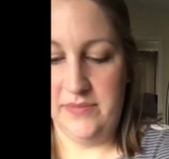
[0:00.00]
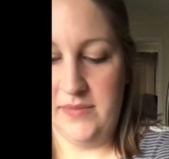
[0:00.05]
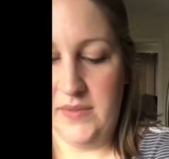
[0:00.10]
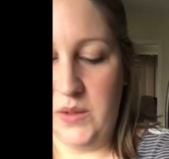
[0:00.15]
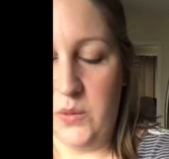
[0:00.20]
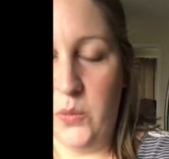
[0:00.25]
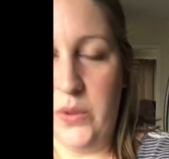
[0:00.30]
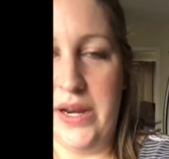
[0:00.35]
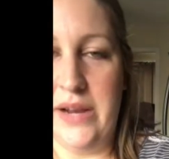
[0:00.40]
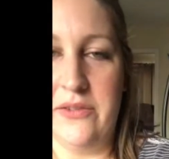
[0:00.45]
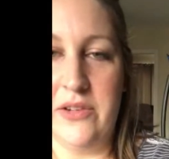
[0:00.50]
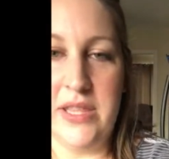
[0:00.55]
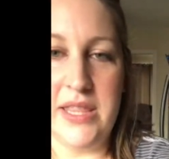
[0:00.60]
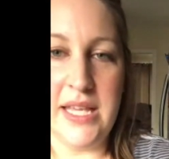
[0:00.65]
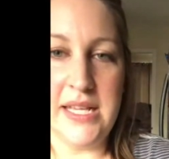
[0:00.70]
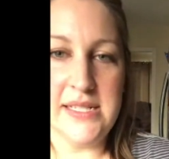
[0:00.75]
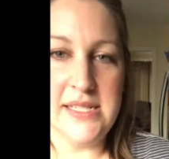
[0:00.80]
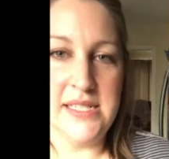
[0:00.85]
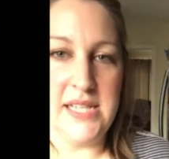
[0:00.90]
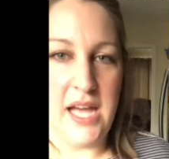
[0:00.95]
when
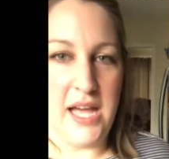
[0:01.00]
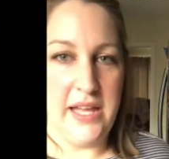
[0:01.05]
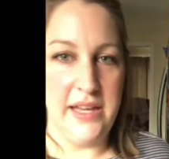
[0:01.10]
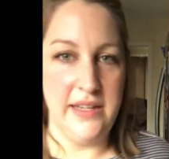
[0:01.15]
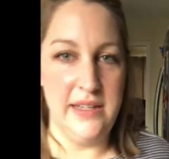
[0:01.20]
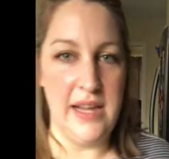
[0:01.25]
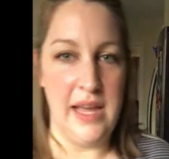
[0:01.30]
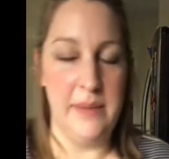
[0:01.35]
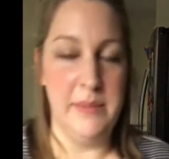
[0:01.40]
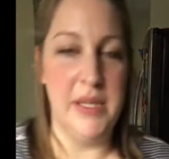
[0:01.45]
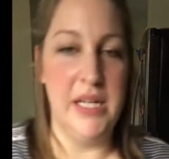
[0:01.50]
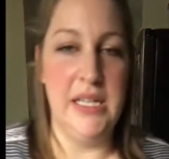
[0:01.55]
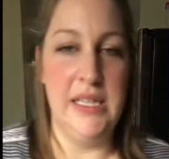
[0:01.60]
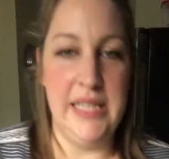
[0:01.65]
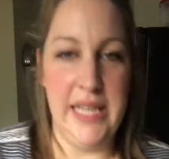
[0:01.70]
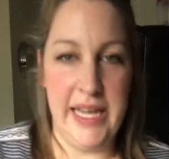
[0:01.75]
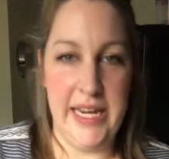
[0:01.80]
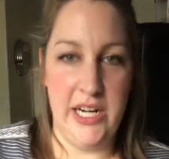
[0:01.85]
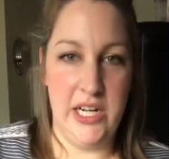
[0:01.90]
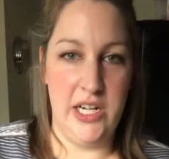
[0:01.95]
everything's done, I'm going to
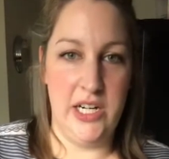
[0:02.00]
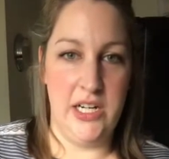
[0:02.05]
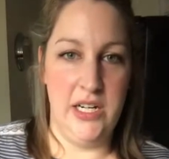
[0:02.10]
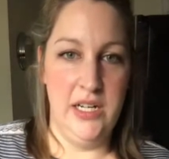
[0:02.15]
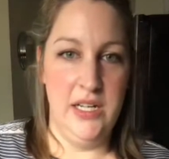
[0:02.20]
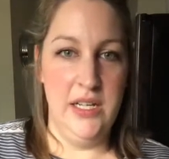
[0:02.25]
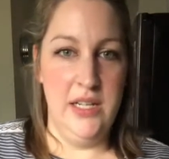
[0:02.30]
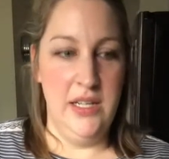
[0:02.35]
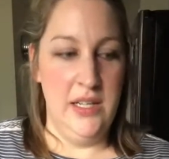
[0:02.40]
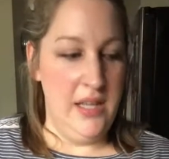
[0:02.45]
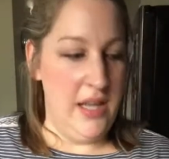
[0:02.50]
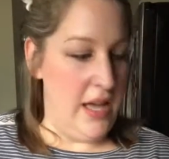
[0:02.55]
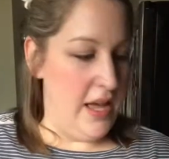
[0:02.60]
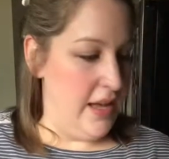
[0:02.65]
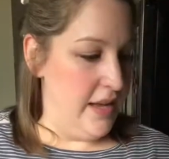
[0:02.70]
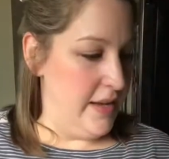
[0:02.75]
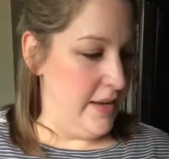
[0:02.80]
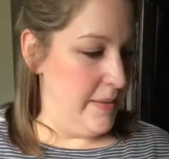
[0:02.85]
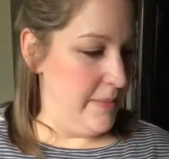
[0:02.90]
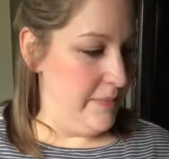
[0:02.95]
layer
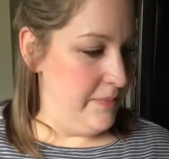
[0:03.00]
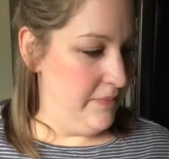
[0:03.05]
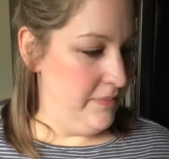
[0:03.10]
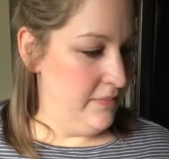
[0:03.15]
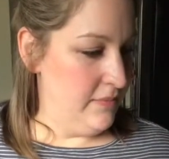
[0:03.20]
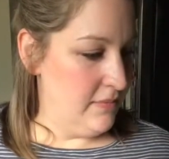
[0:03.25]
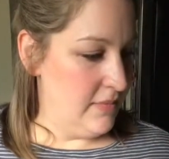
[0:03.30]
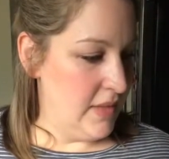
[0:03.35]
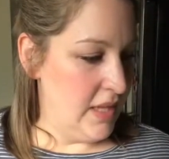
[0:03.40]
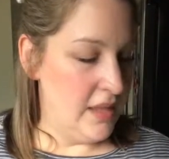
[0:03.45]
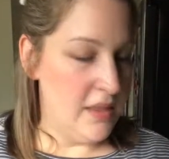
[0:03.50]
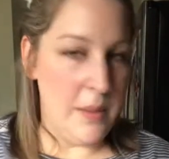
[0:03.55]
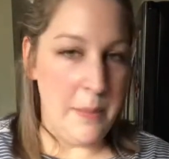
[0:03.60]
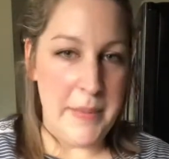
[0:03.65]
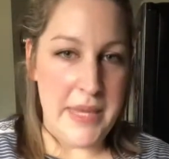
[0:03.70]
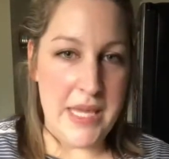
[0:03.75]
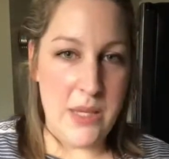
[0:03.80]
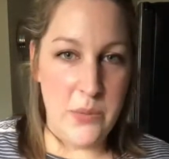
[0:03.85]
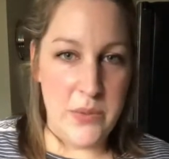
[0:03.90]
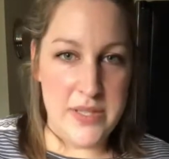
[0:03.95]
the
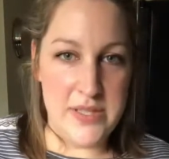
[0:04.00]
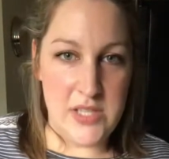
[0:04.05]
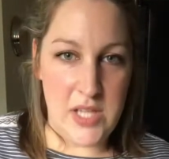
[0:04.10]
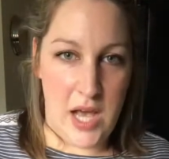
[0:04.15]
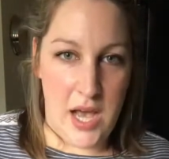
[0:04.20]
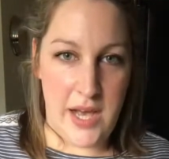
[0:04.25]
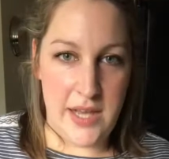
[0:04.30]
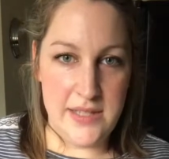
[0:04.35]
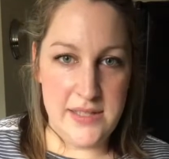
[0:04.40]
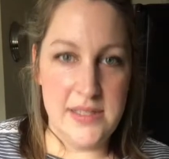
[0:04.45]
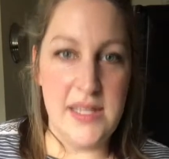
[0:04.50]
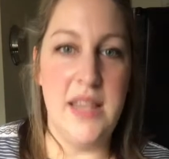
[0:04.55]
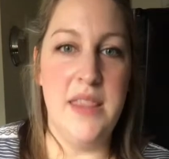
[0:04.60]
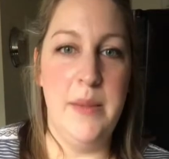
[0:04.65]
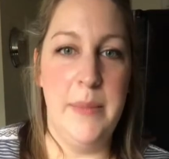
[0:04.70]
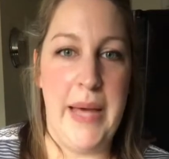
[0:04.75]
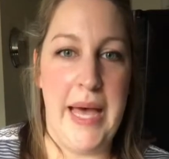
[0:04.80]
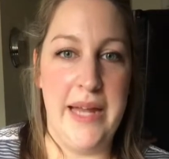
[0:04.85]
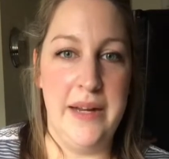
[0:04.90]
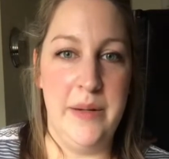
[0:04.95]
meat with sauce on the
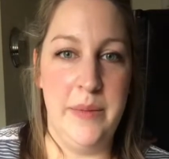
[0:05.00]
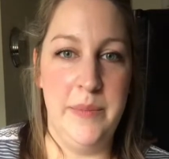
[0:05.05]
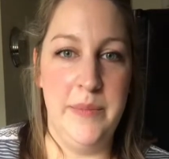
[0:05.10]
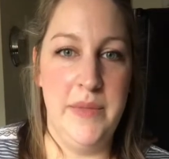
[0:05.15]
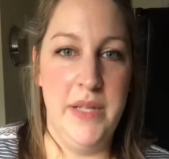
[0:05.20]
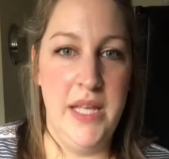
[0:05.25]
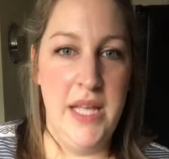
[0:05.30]
bottom,